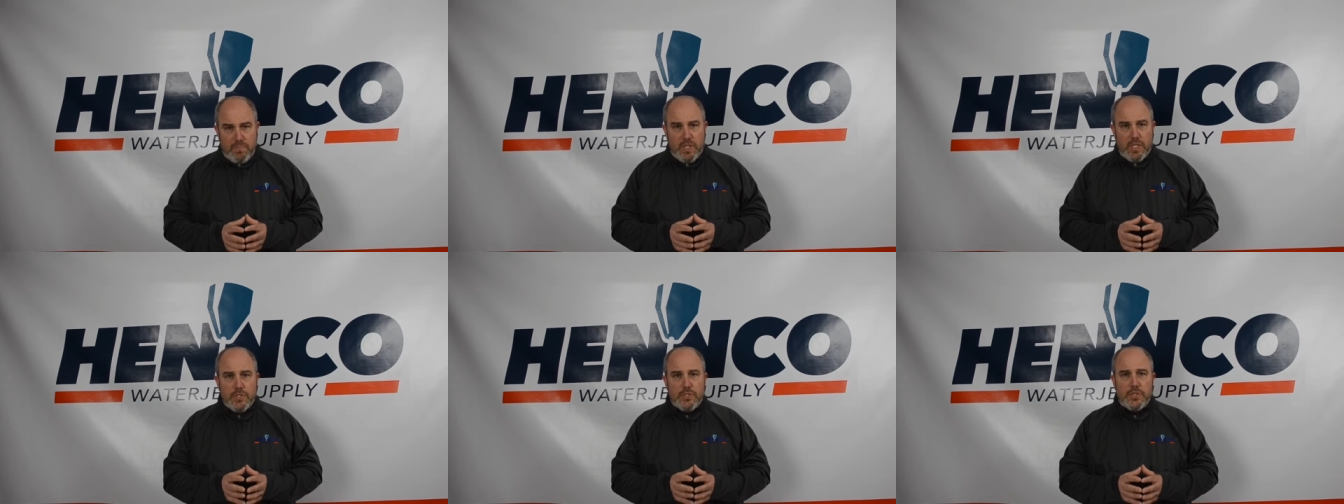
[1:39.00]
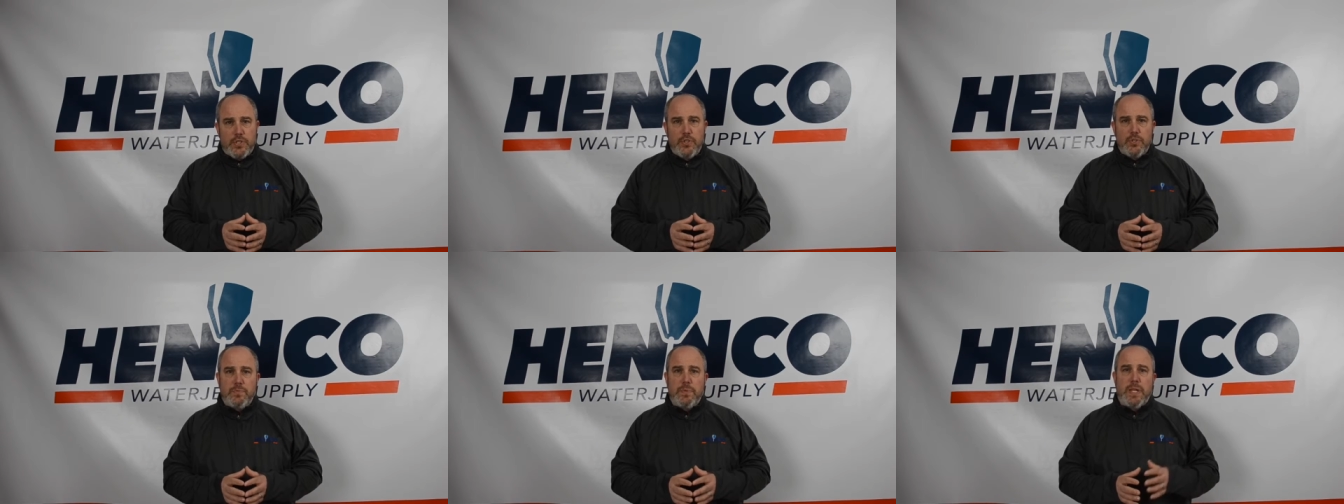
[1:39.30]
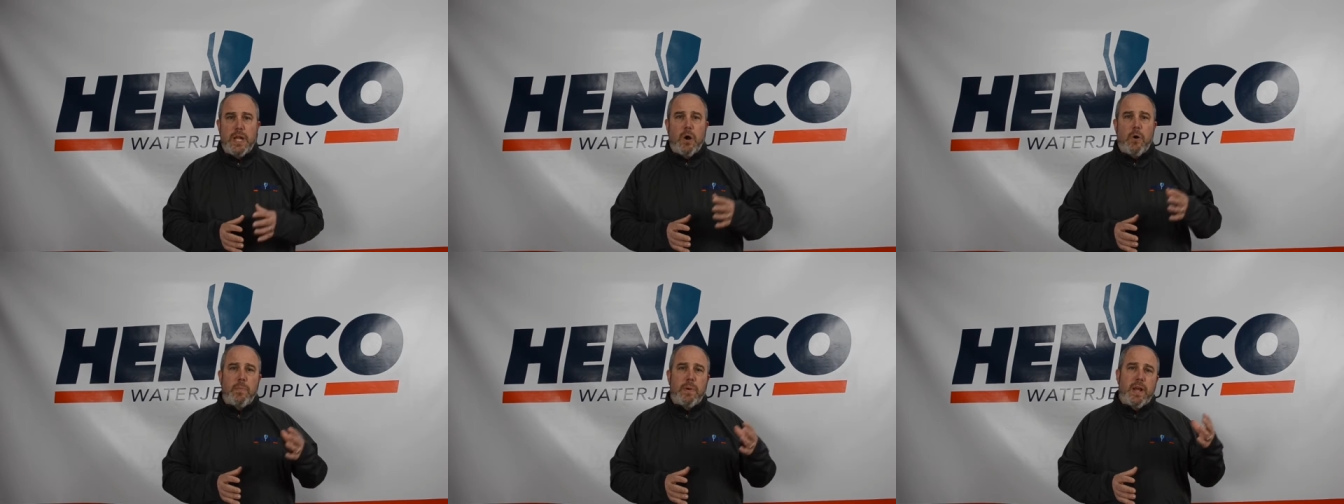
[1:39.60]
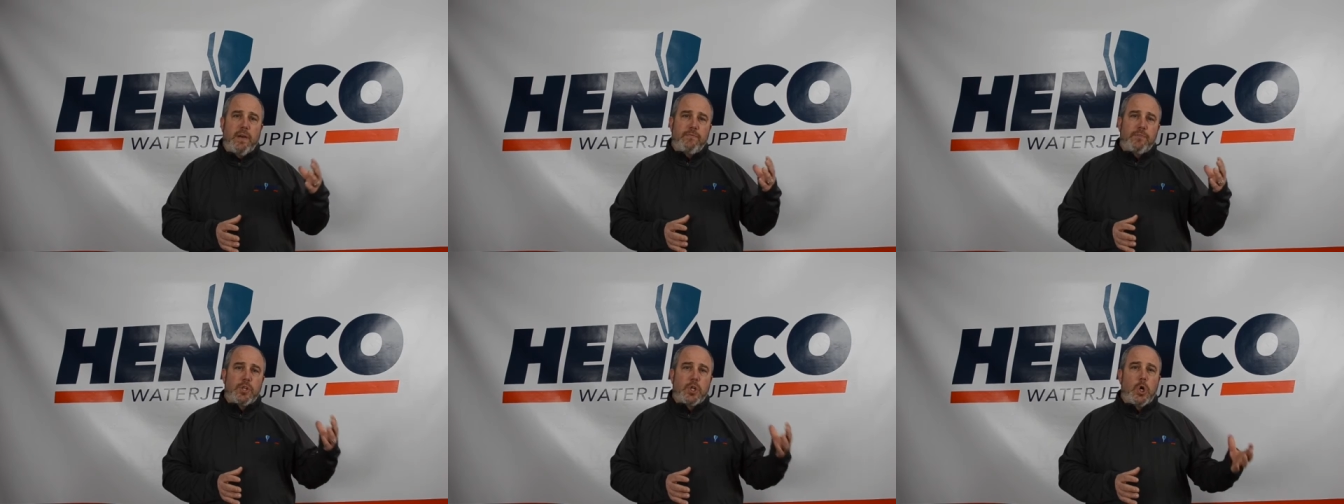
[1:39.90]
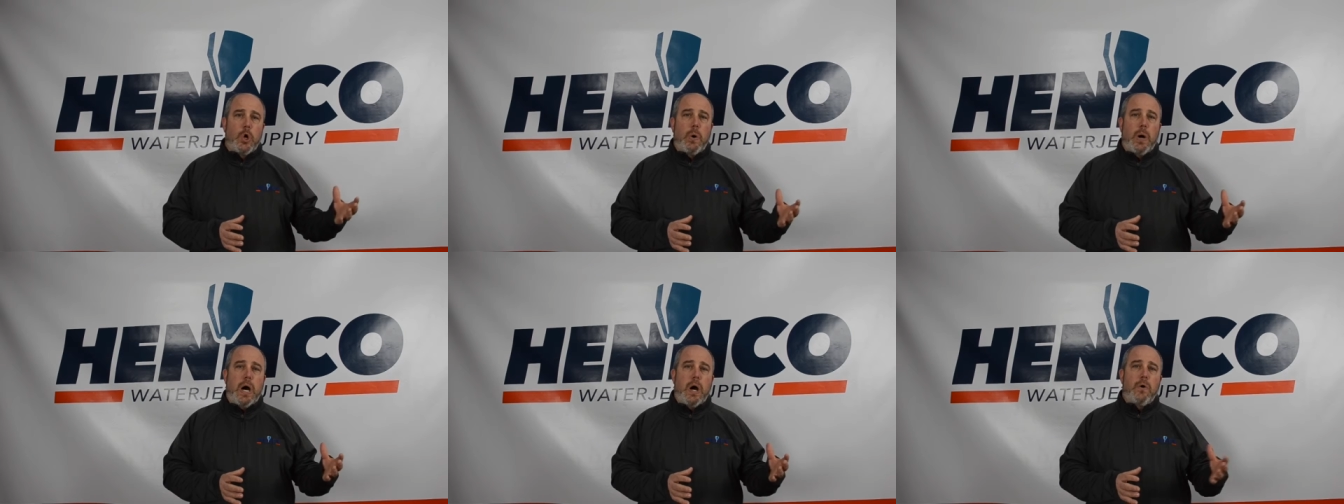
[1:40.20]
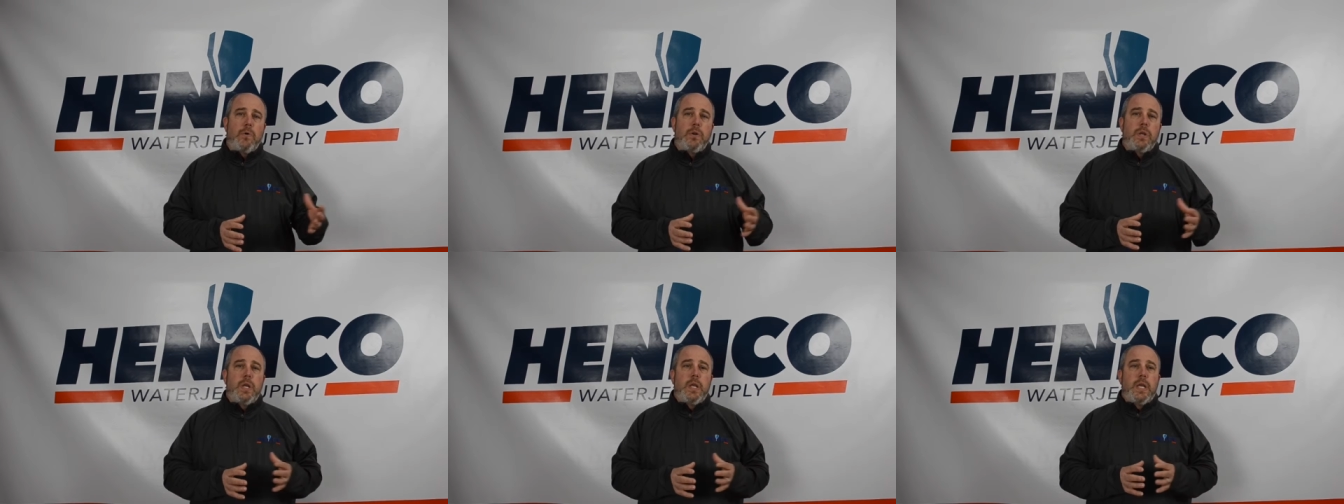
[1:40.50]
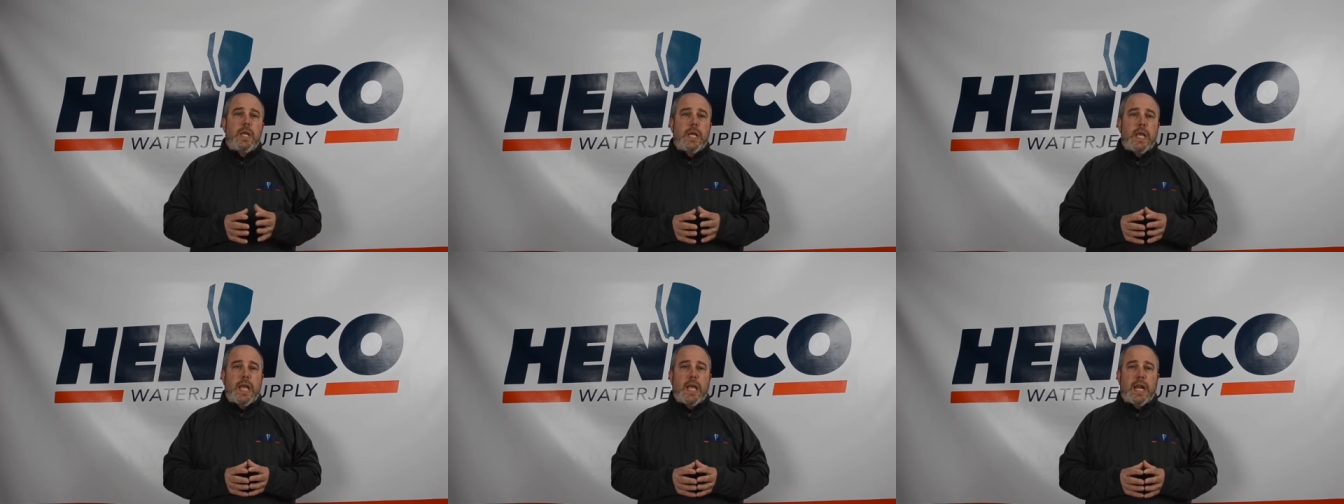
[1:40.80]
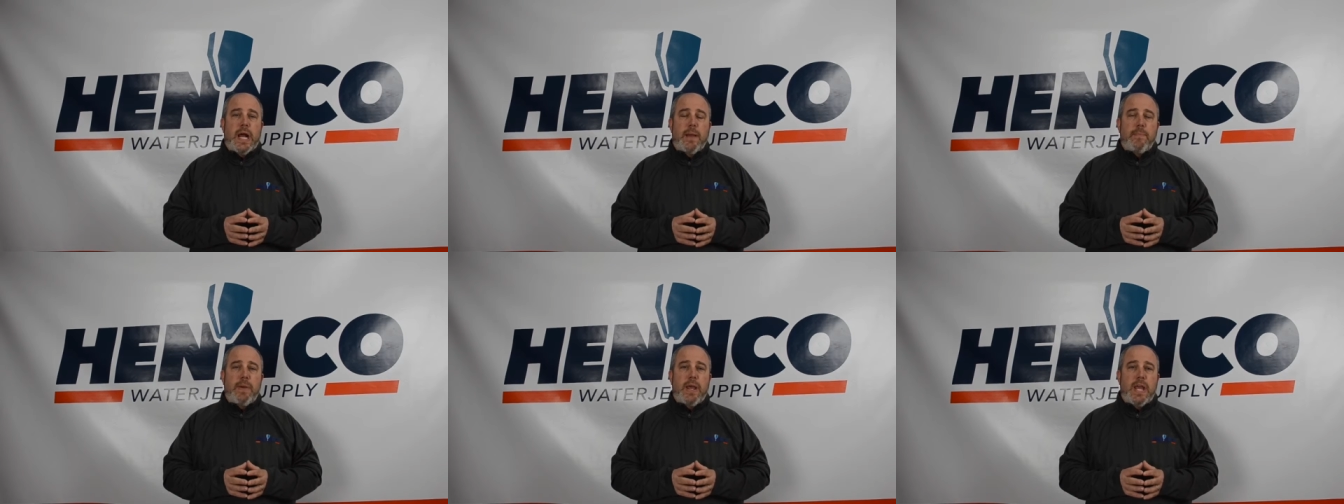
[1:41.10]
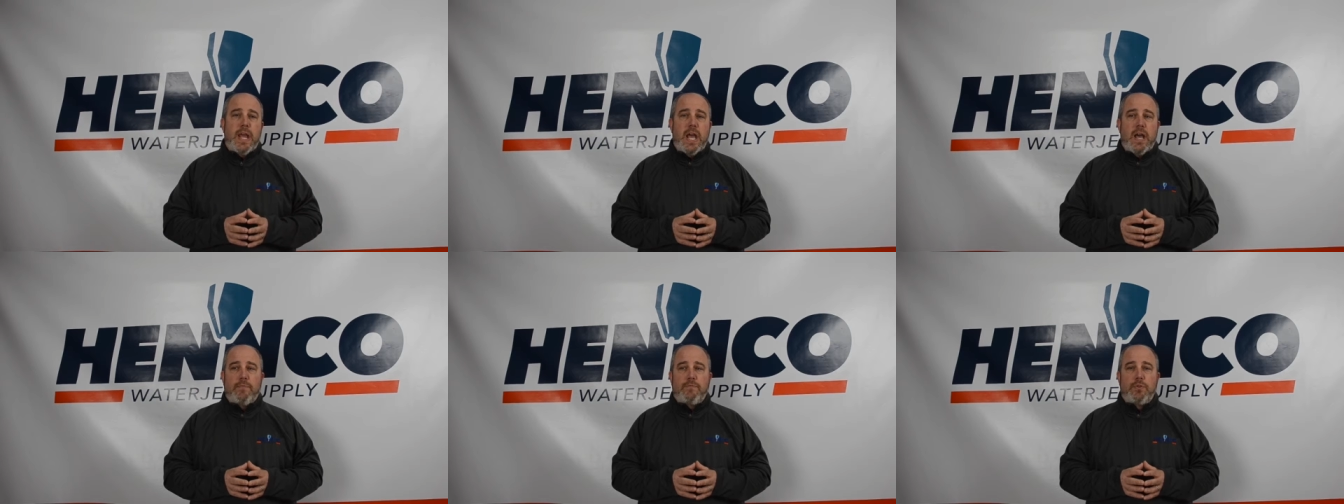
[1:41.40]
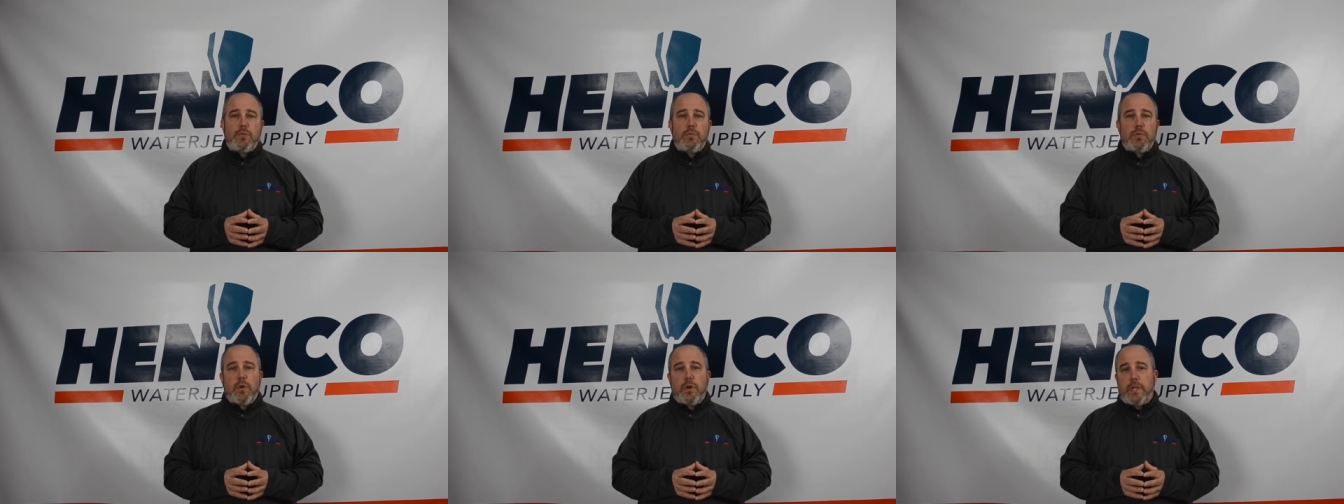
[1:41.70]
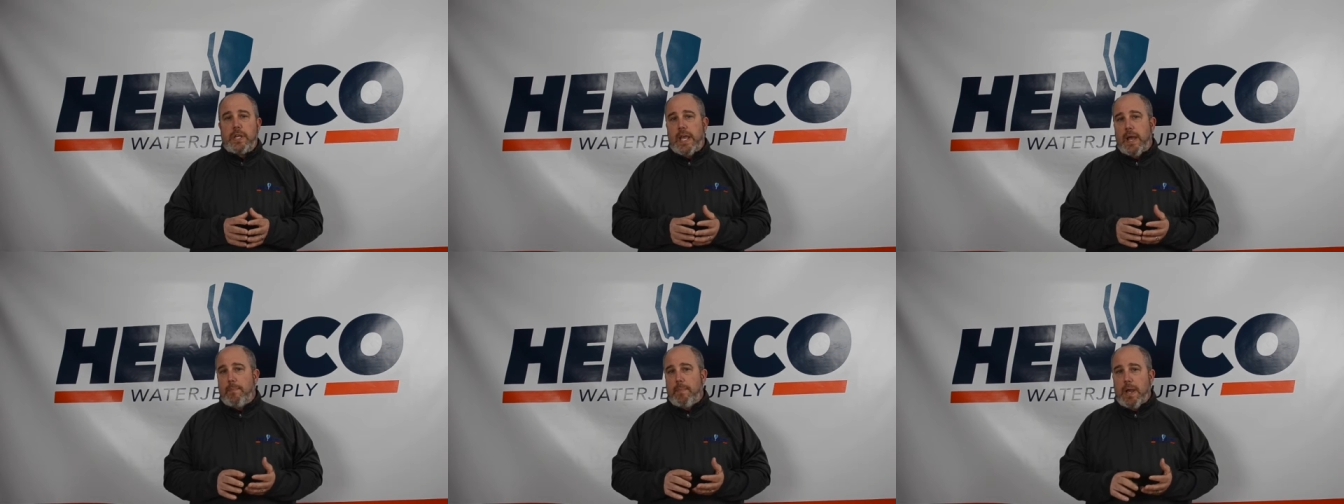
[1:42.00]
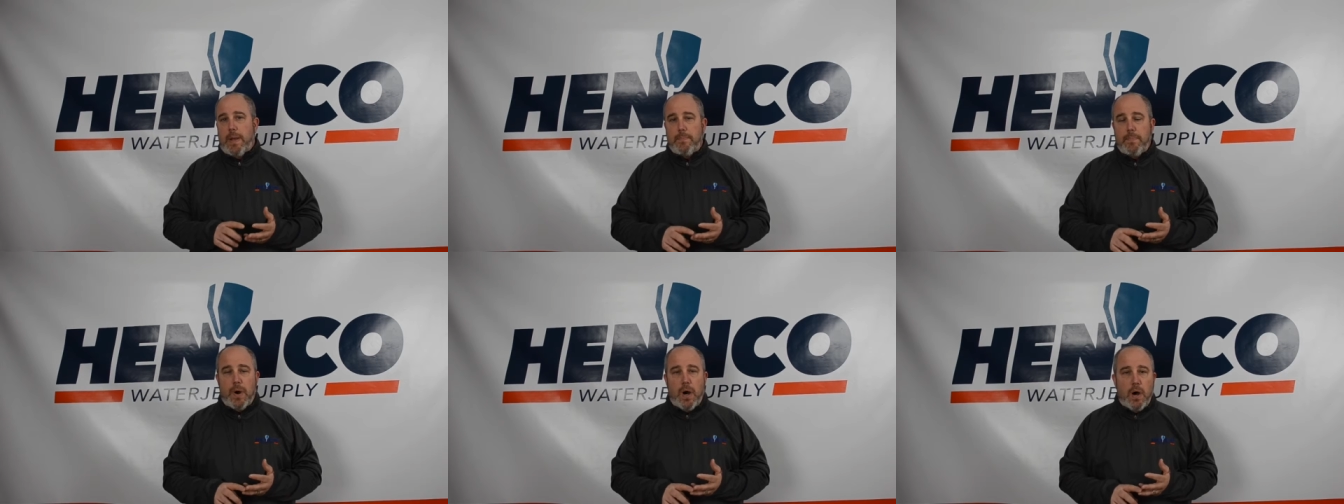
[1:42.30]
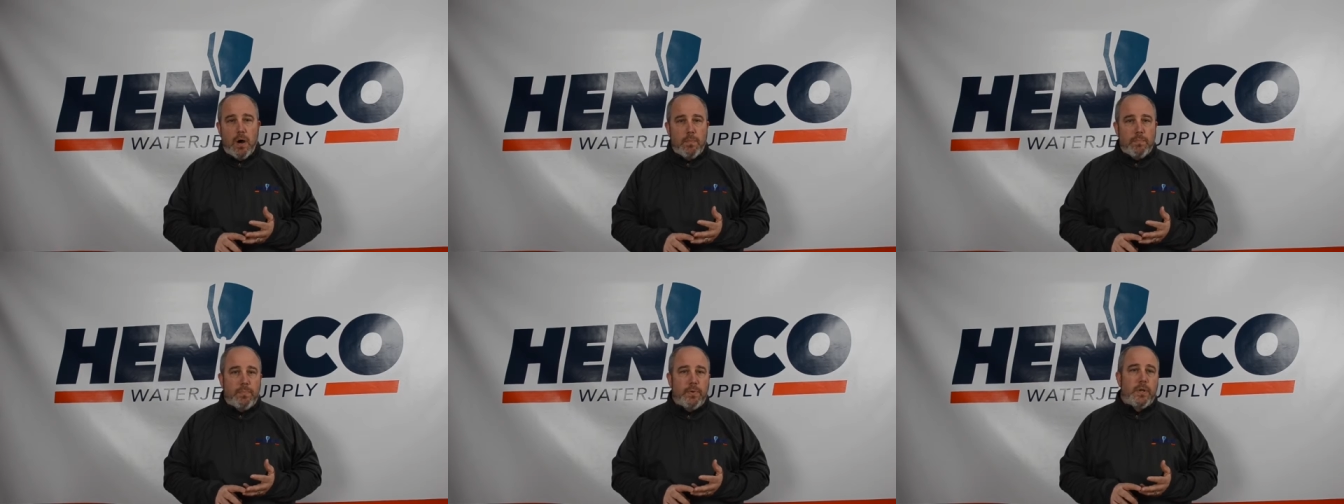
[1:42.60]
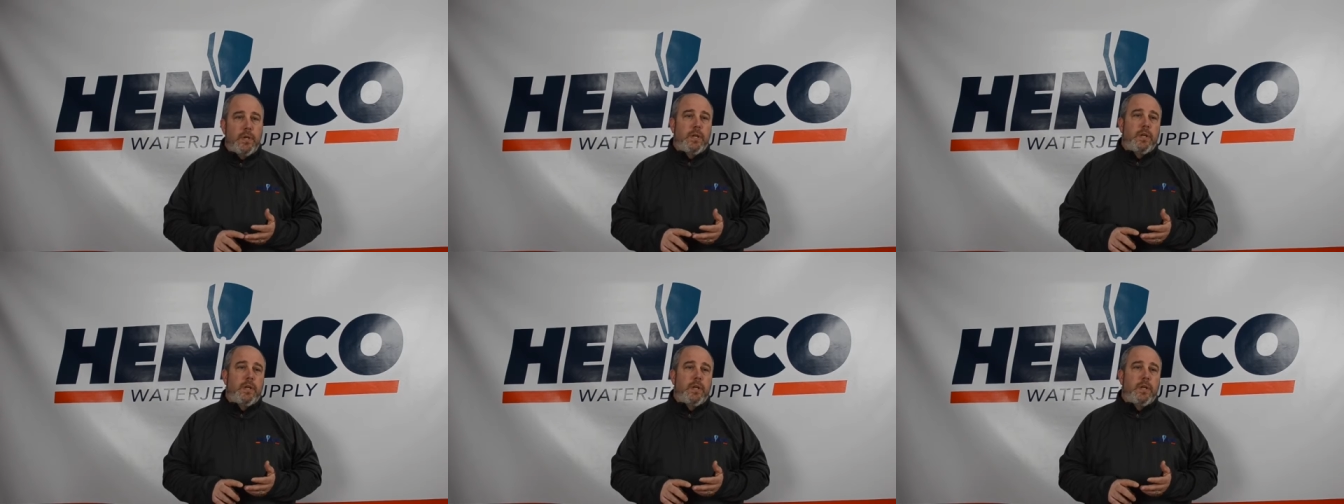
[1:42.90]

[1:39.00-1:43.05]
Excuse me, now I'm going to have to go out and I may have to look at my pump,